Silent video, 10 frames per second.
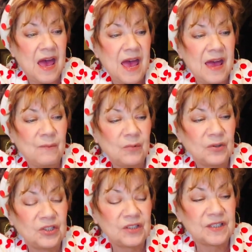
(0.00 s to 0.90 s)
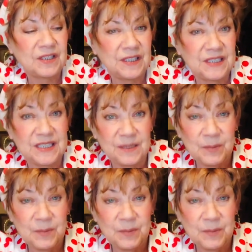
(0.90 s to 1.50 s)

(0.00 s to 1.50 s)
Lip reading: and we're just gonna dip